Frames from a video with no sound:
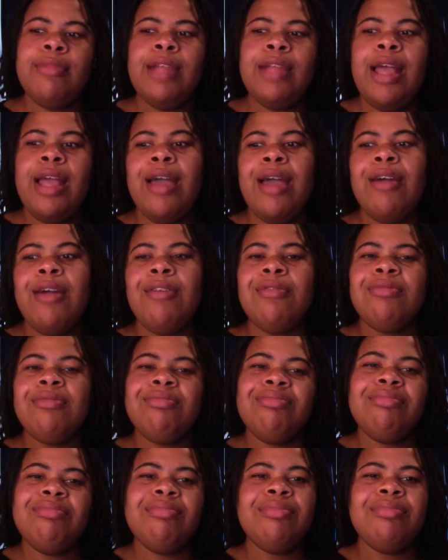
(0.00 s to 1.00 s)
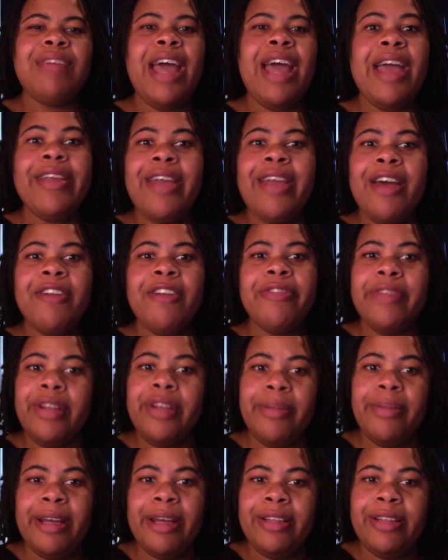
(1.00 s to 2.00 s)
I don't how y'all feel
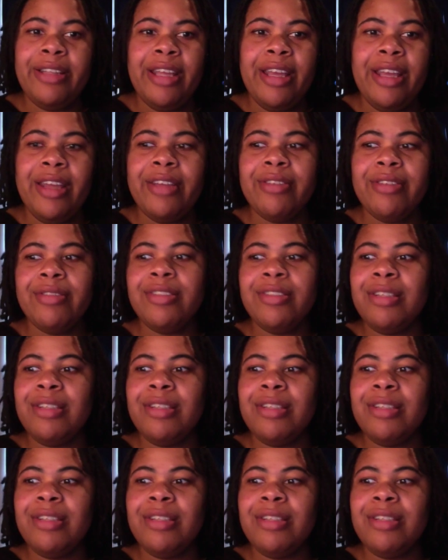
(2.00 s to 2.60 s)
about that.